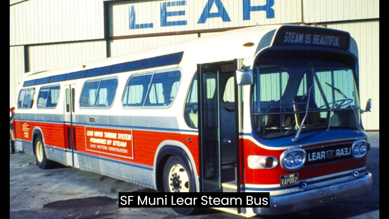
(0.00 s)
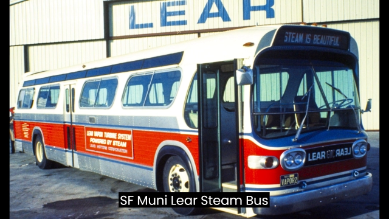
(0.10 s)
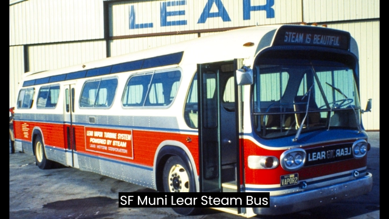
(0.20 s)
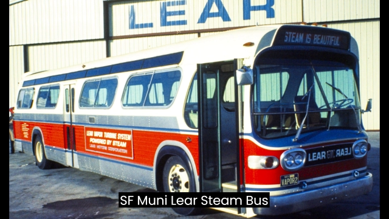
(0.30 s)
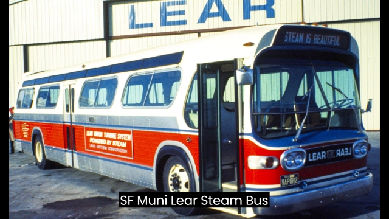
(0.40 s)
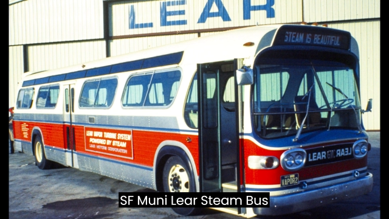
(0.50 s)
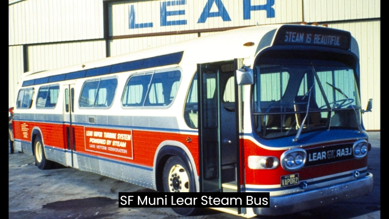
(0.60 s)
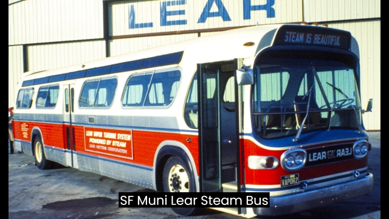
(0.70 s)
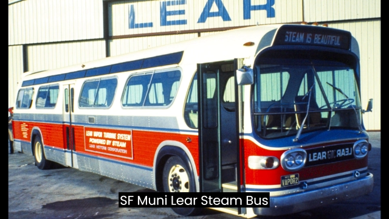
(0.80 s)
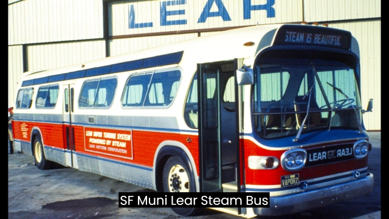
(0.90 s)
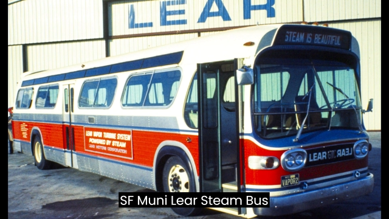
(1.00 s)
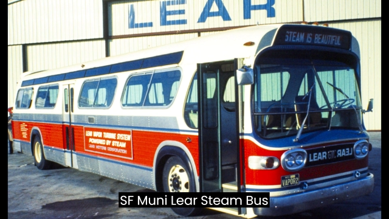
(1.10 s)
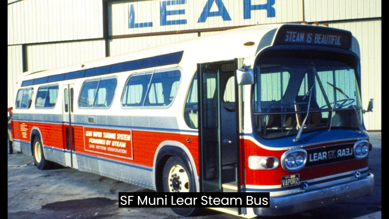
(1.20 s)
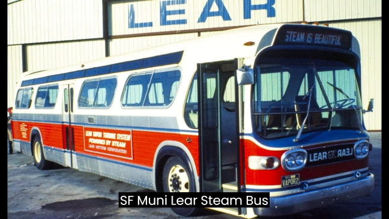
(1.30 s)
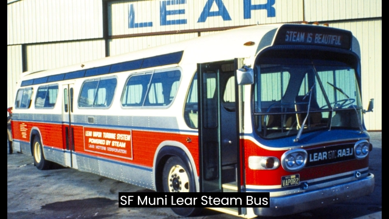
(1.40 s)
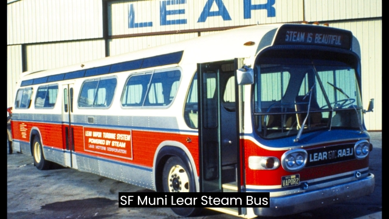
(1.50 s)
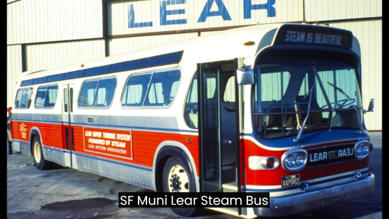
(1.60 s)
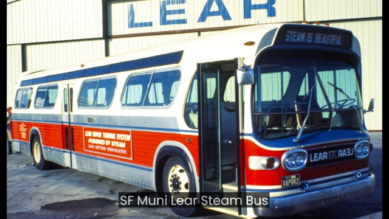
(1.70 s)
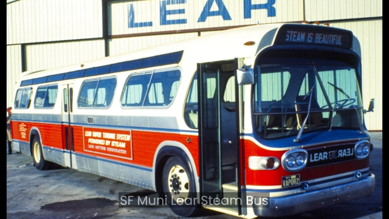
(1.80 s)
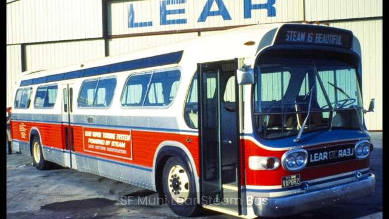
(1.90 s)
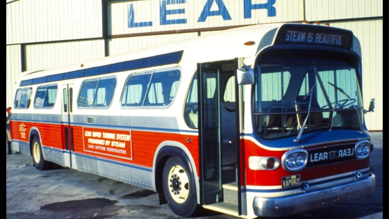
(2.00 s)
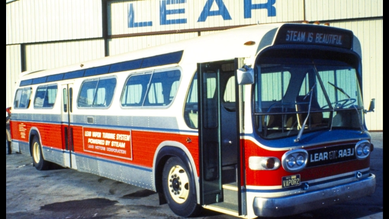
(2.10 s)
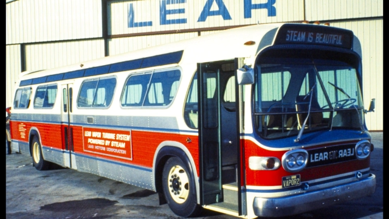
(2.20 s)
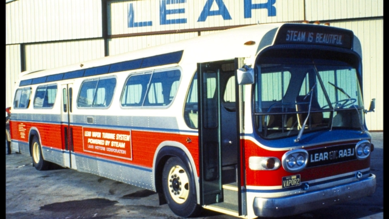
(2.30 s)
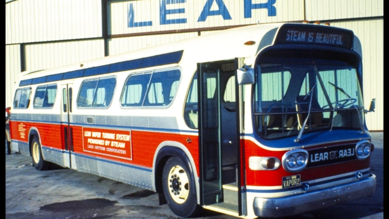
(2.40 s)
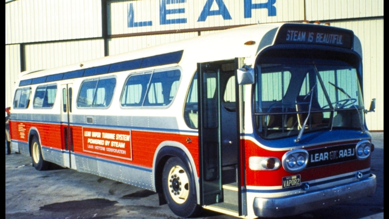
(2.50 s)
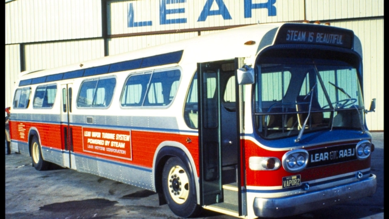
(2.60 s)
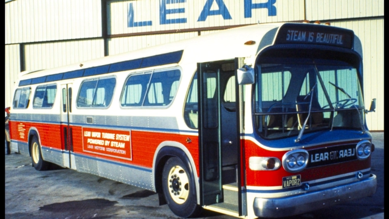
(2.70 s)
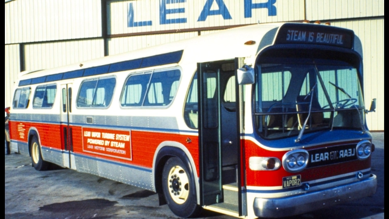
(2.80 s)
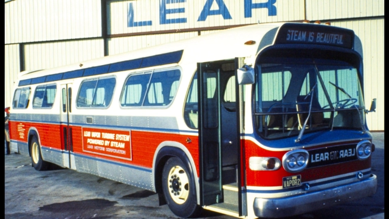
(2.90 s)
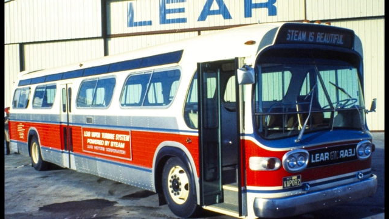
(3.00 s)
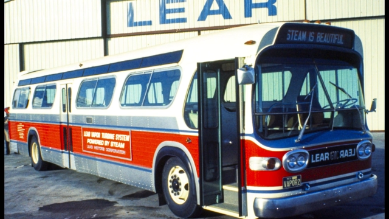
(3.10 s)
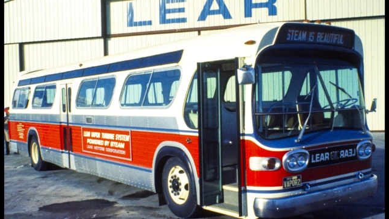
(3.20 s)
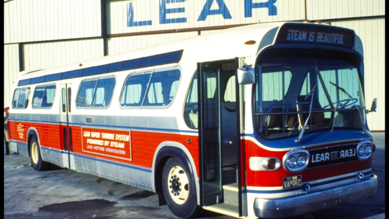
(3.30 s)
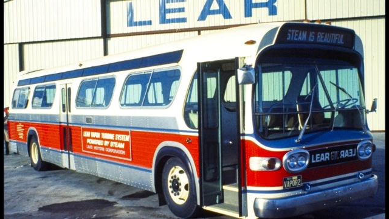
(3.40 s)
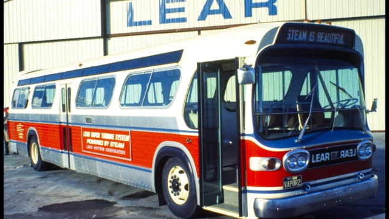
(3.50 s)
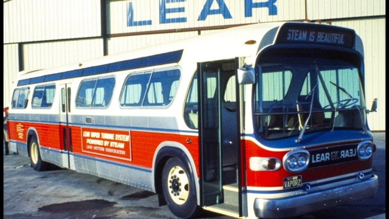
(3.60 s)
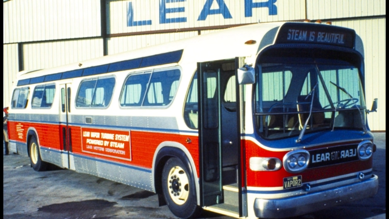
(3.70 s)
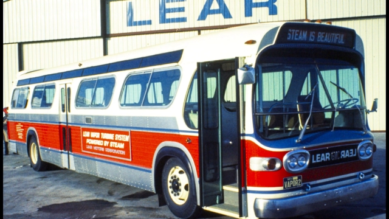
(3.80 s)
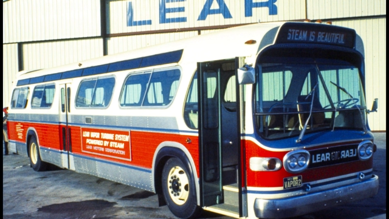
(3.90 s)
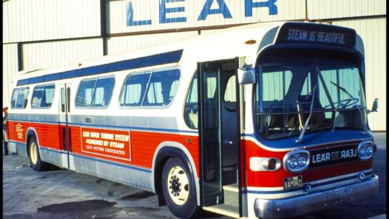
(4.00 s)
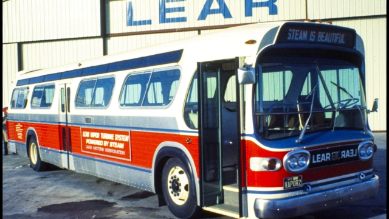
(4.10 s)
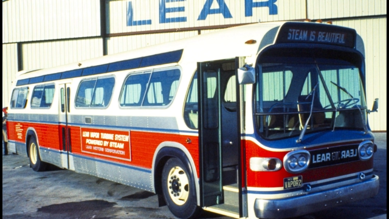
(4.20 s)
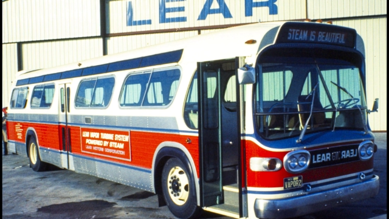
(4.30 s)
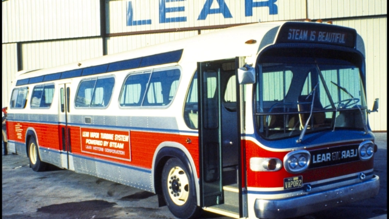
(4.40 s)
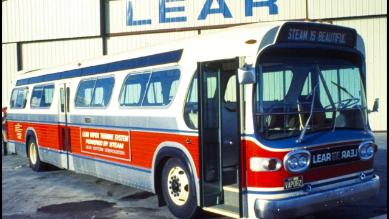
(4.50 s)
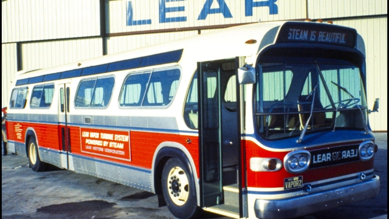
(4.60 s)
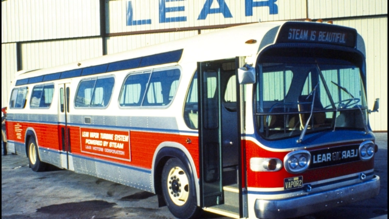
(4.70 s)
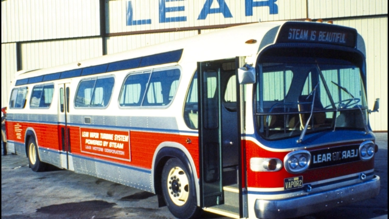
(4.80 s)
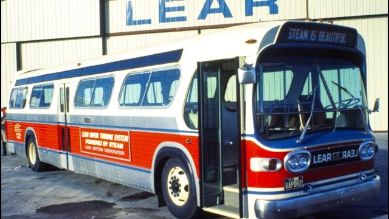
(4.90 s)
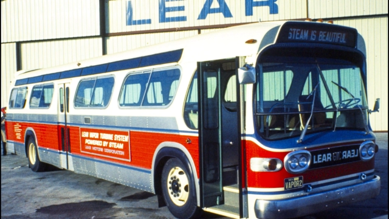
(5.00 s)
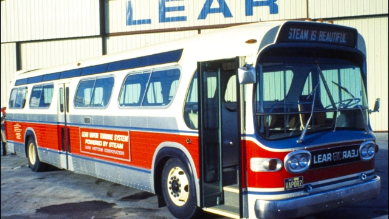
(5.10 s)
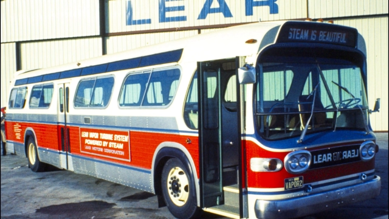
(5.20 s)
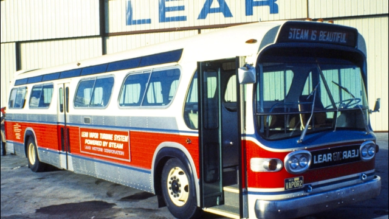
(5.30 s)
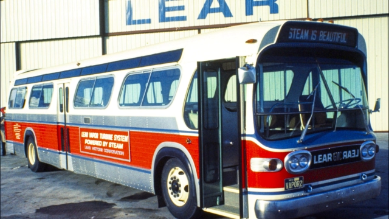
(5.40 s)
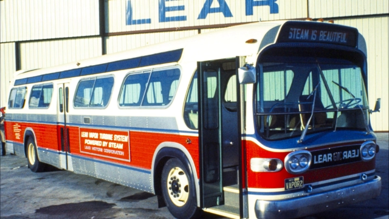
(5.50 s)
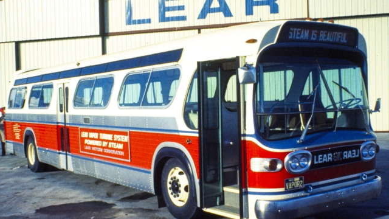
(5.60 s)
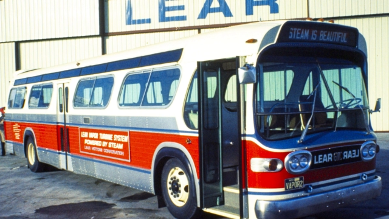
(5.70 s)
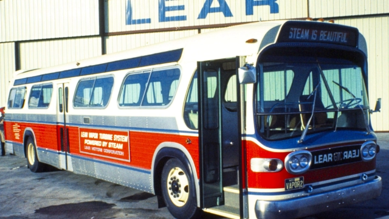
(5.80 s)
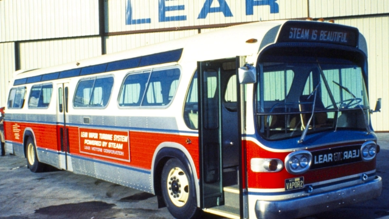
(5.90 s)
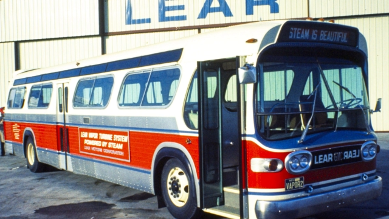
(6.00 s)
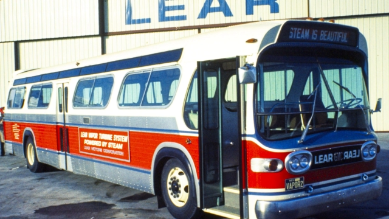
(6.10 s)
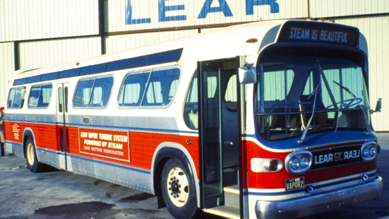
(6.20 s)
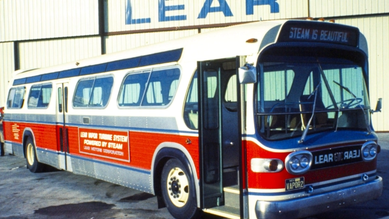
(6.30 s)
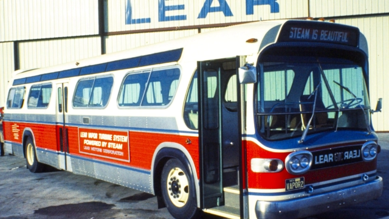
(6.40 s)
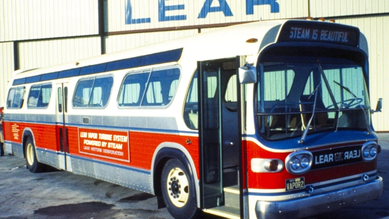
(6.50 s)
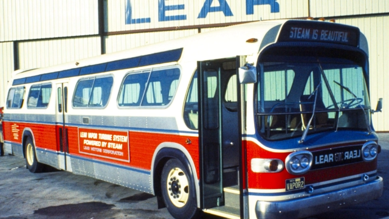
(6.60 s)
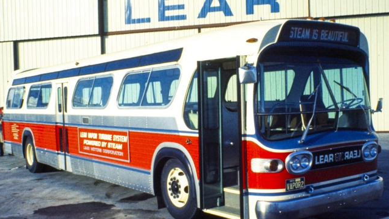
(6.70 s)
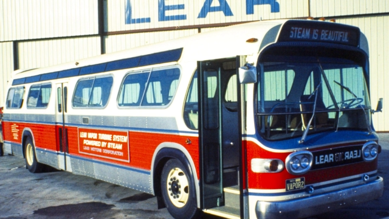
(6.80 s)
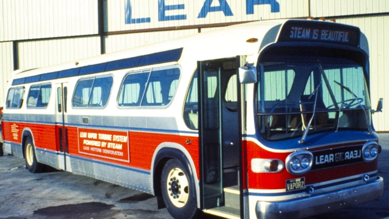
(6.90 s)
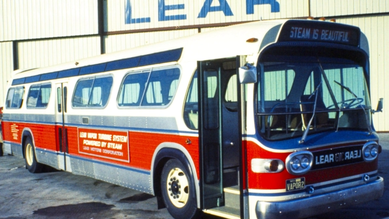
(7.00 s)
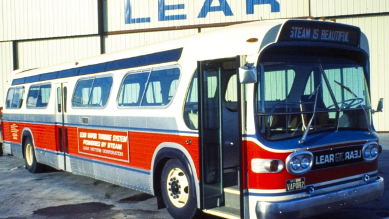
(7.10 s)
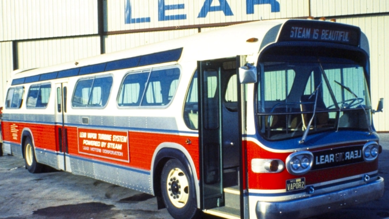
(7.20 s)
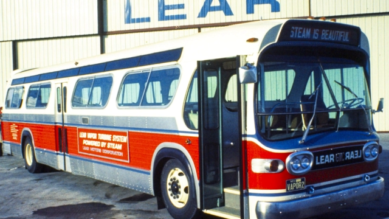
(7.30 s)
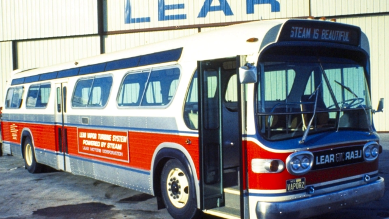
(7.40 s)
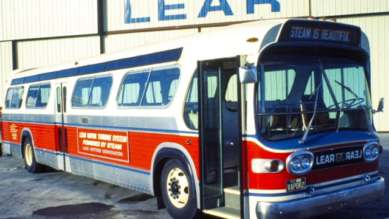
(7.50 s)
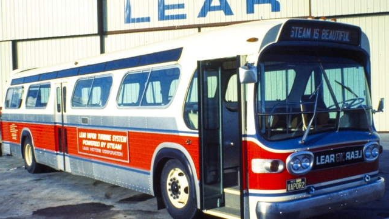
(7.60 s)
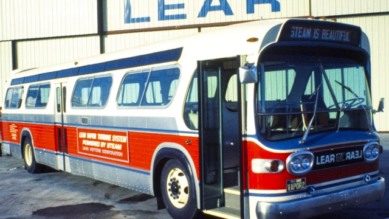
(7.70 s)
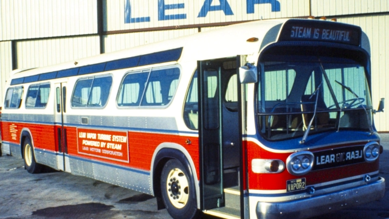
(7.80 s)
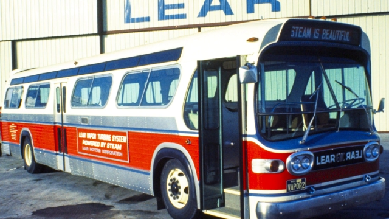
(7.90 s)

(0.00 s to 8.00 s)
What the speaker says: No face is visible, so there are no lips to read.